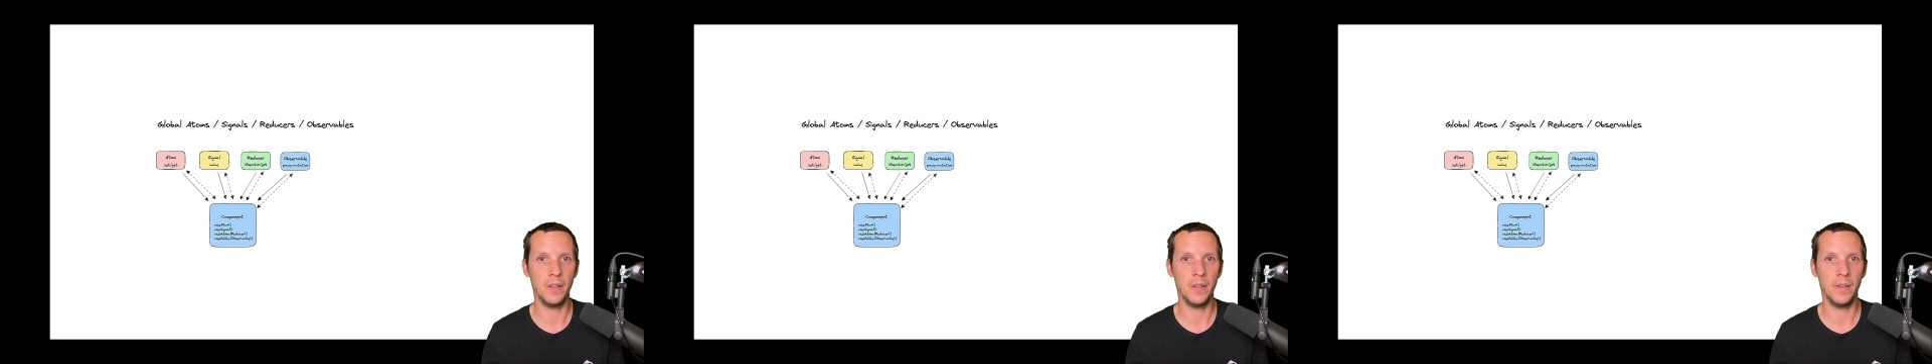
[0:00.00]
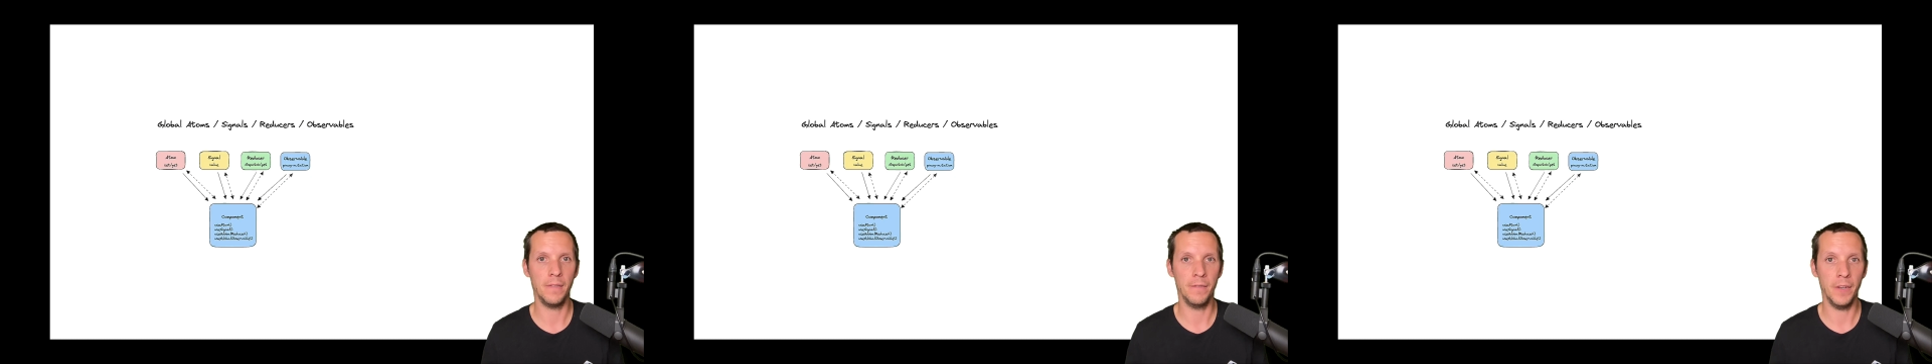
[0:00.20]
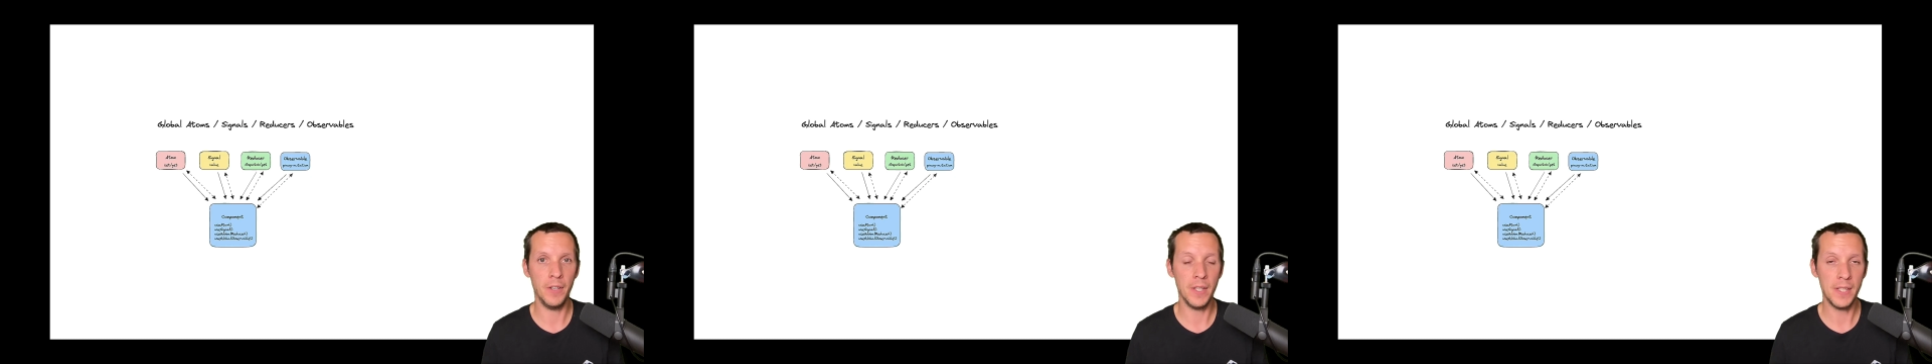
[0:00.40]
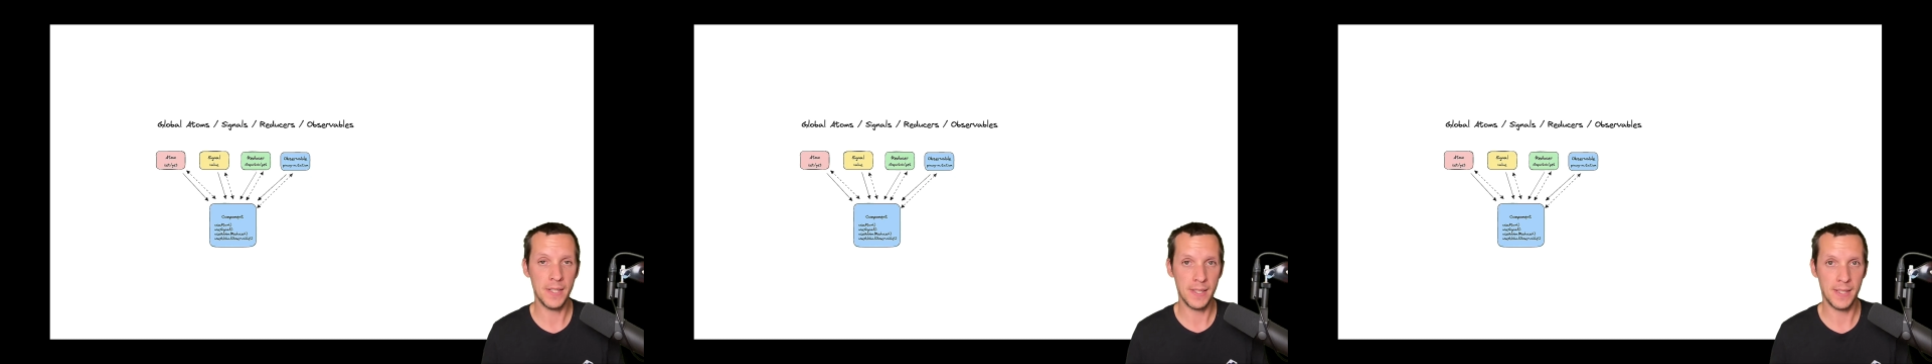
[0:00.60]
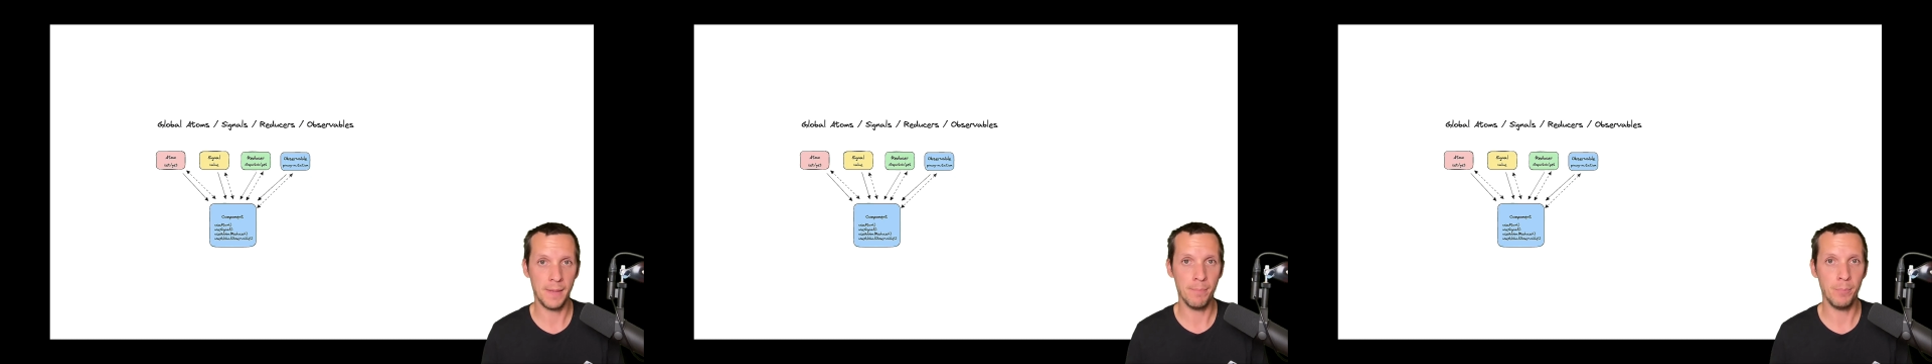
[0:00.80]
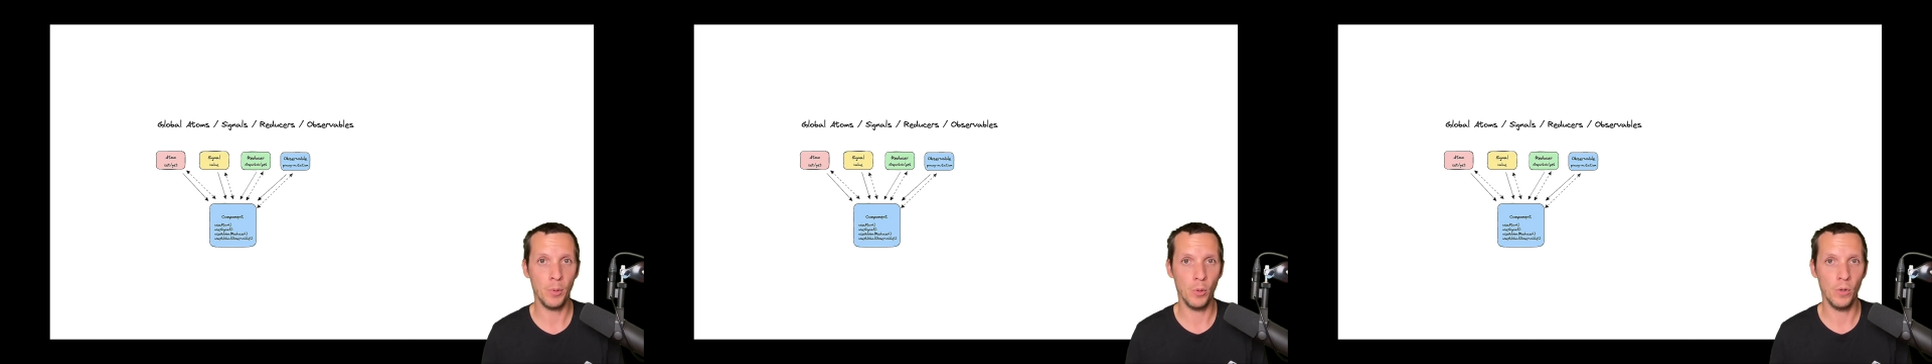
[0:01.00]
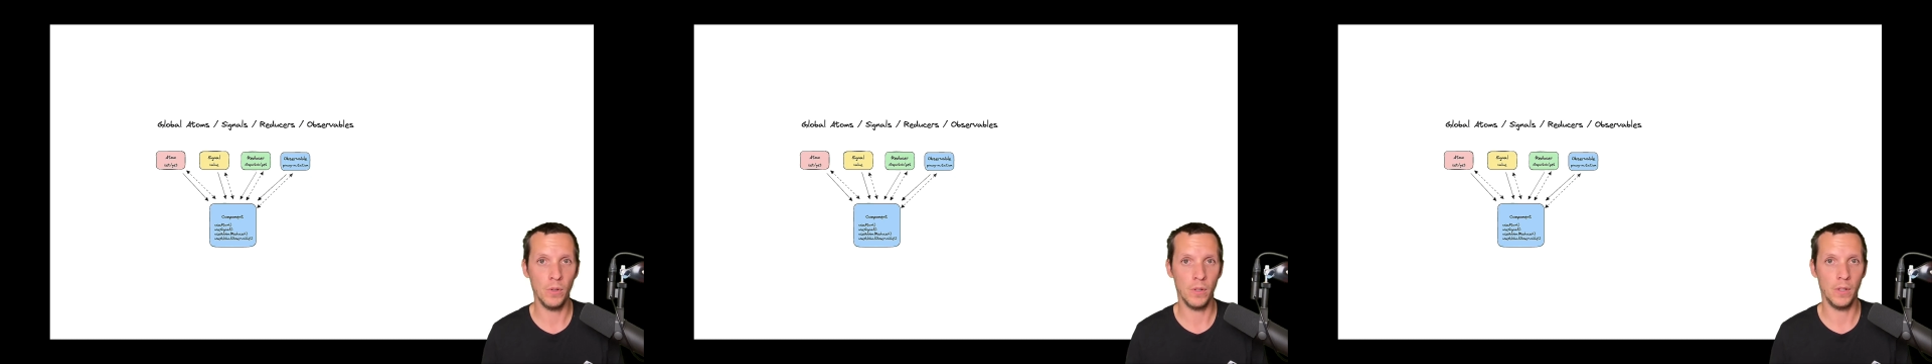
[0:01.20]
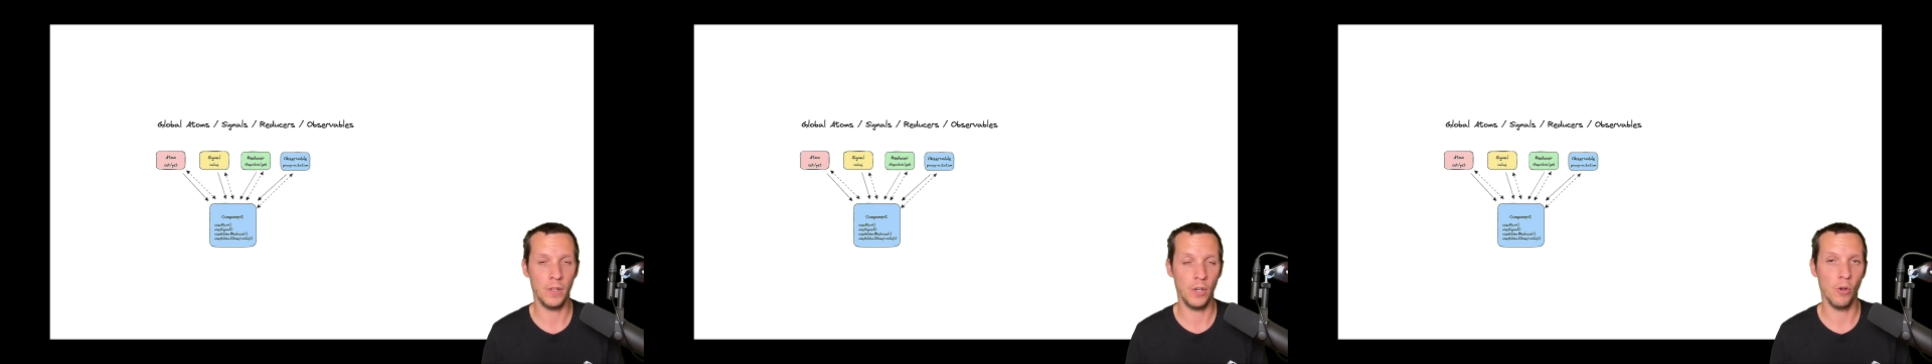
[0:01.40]
very
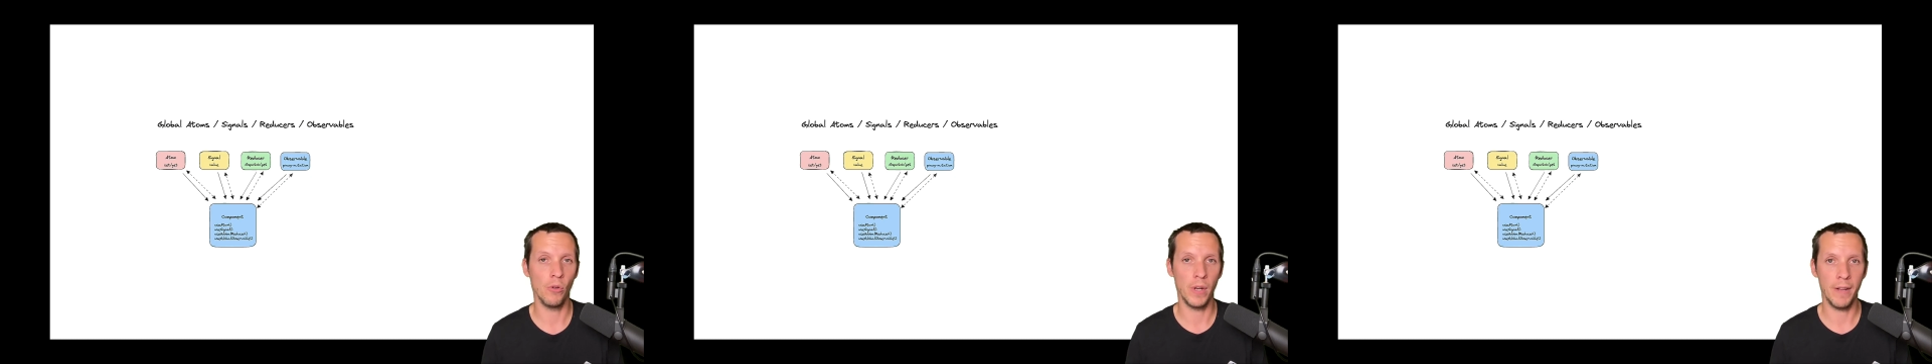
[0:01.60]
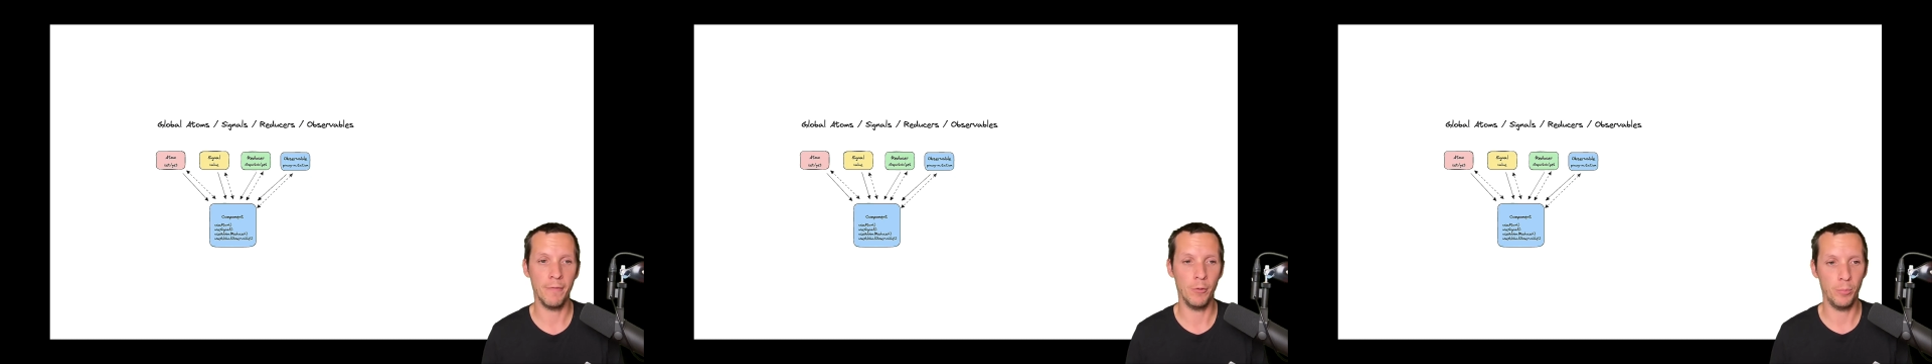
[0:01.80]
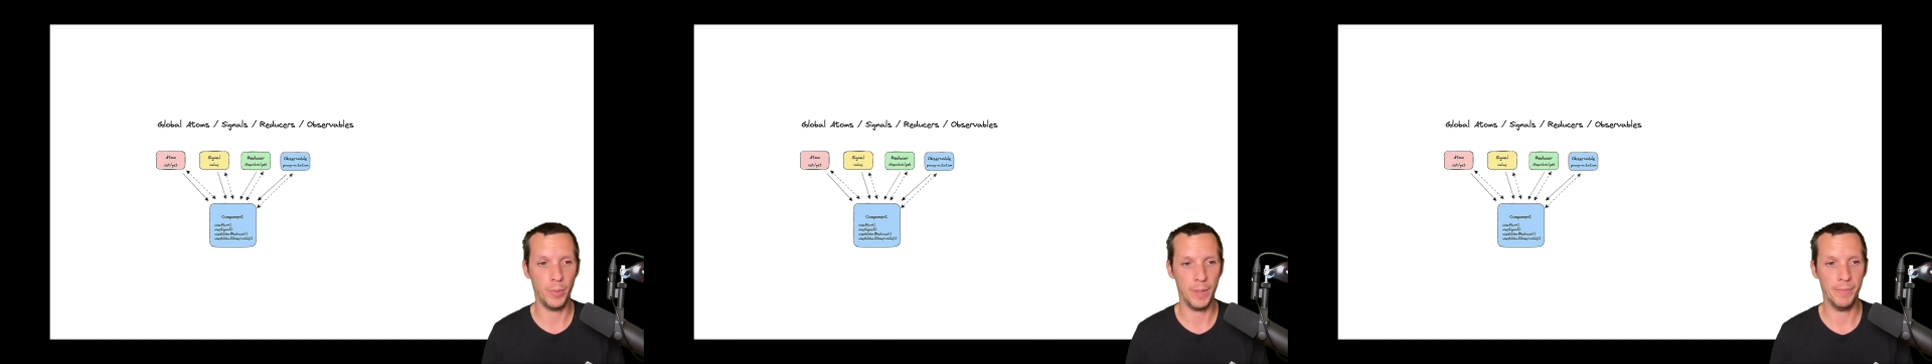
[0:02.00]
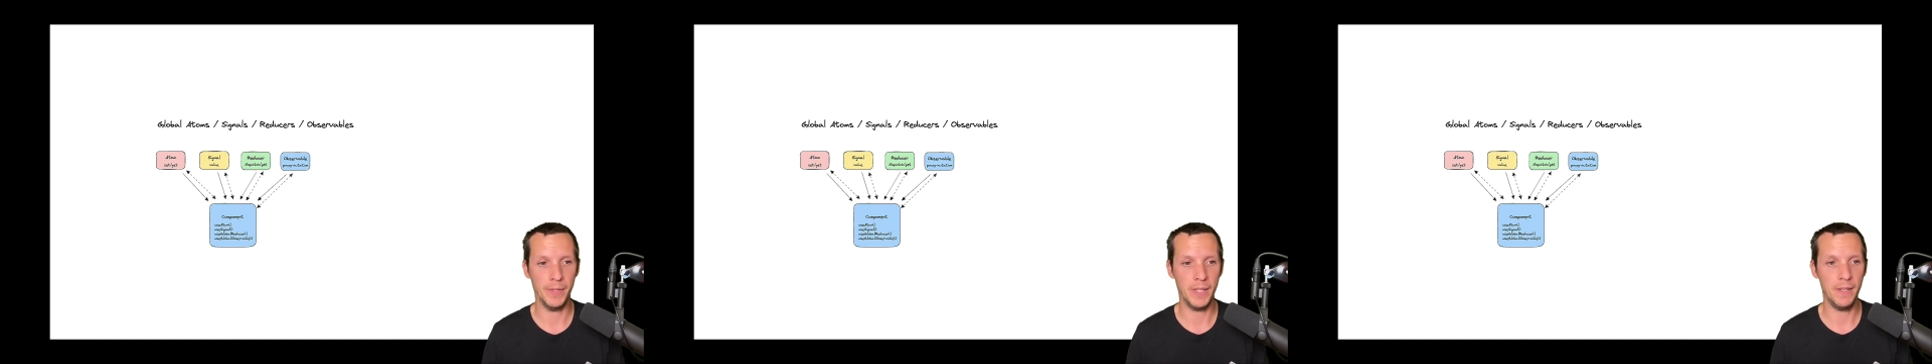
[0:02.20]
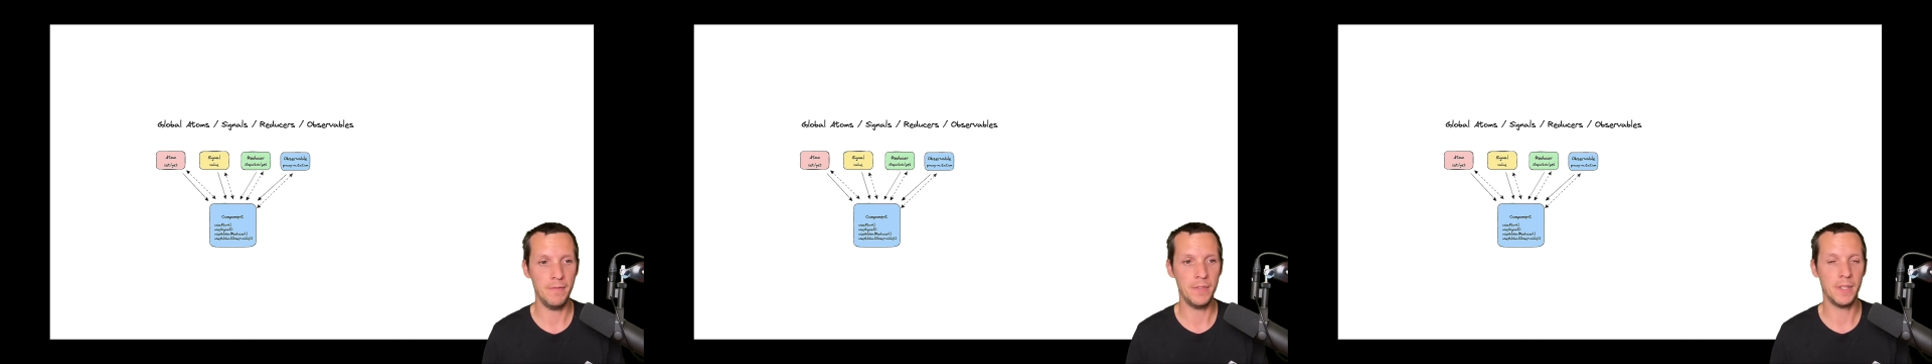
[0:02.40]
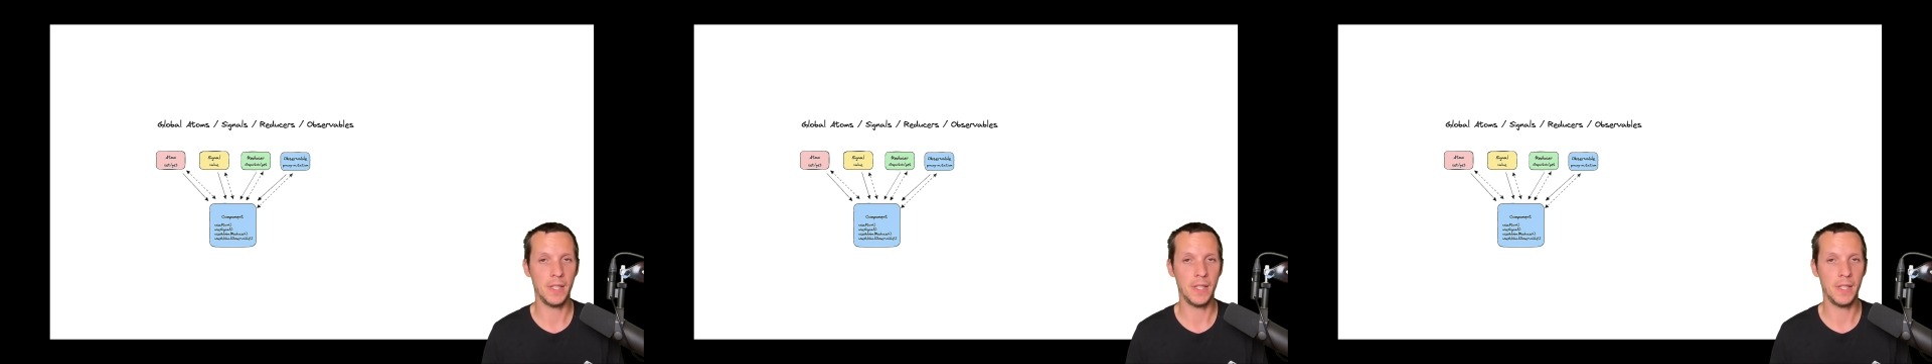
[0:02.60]
simple low-level primitives